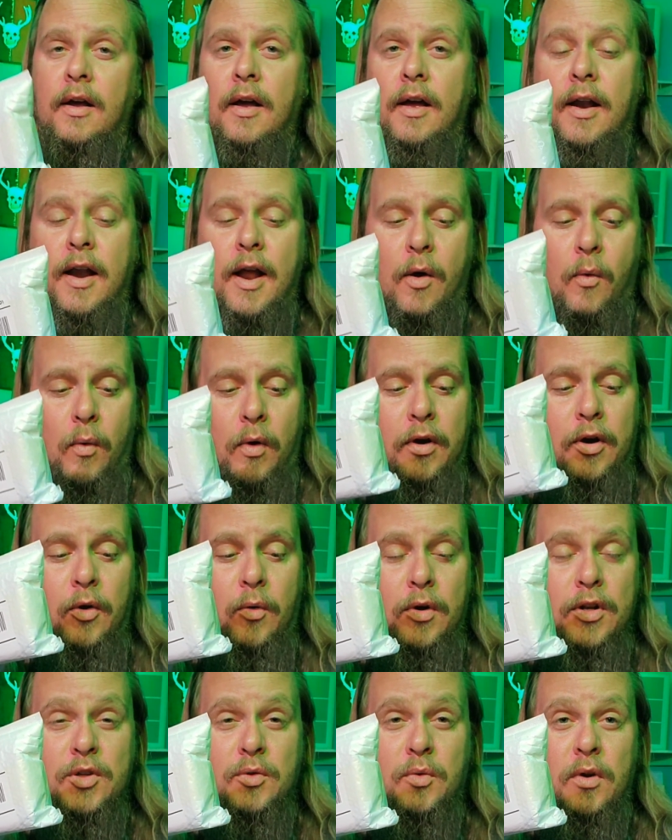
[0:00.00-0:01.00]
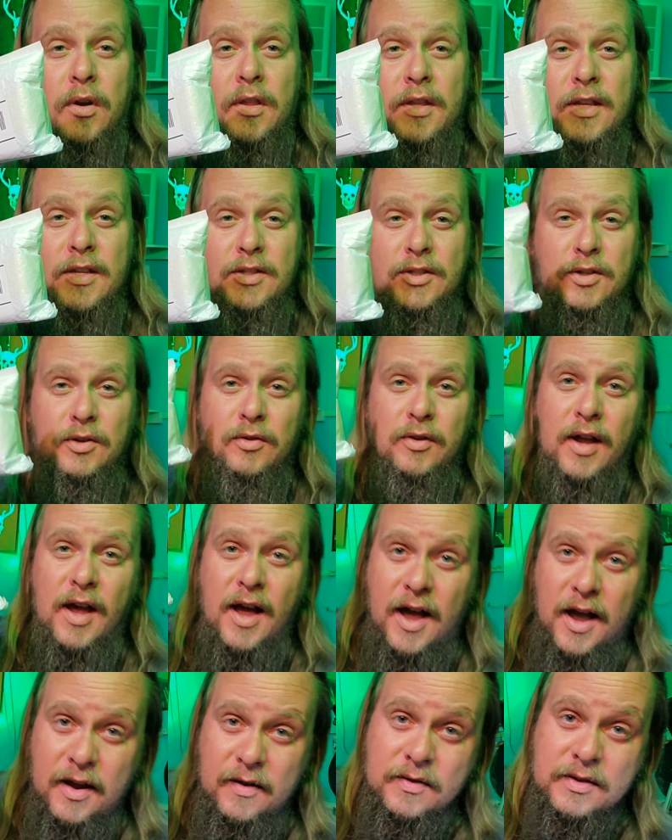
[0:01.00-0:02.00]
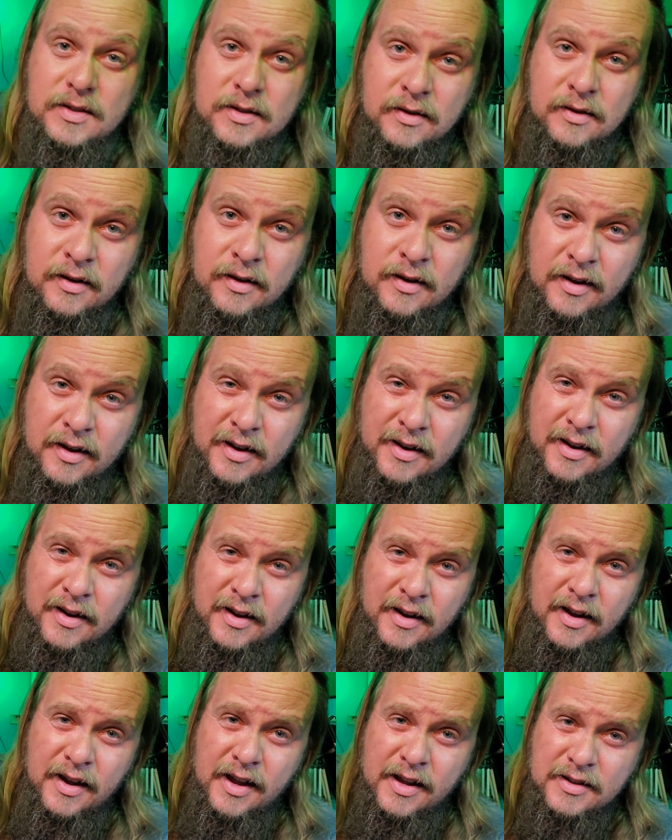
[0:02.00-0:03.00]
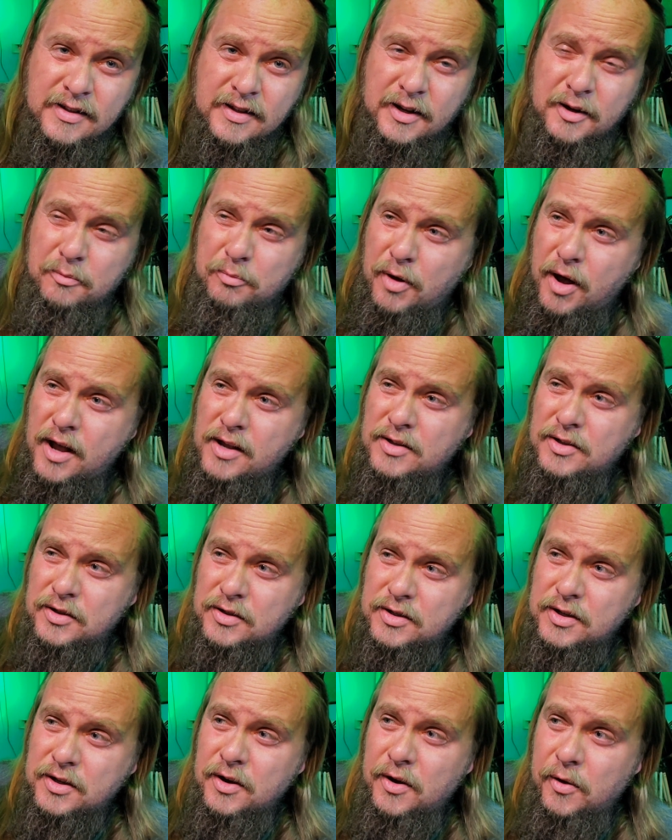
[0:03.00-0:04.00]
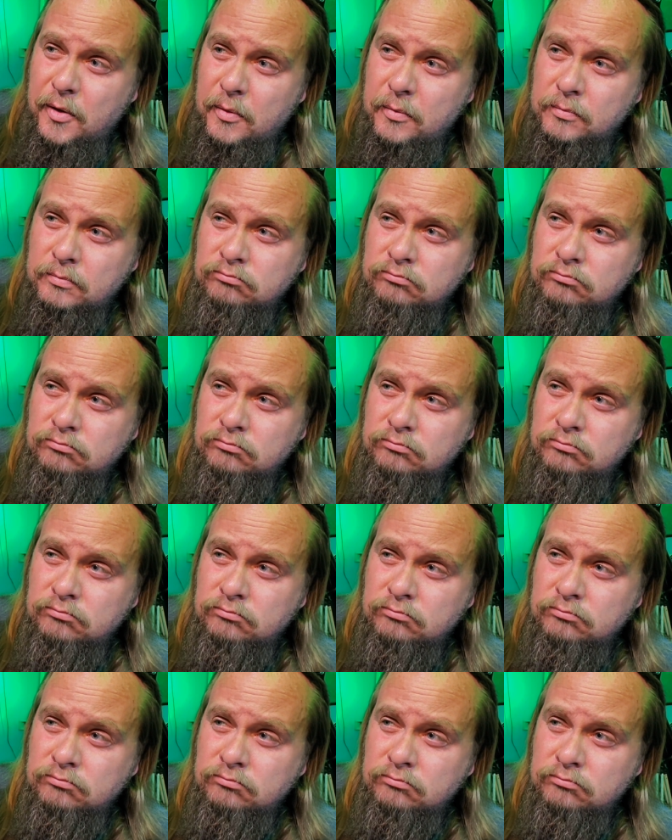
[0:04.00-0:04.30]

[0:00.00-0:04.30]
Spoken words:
And I wonder which one of these 2 knives it's an imposter too.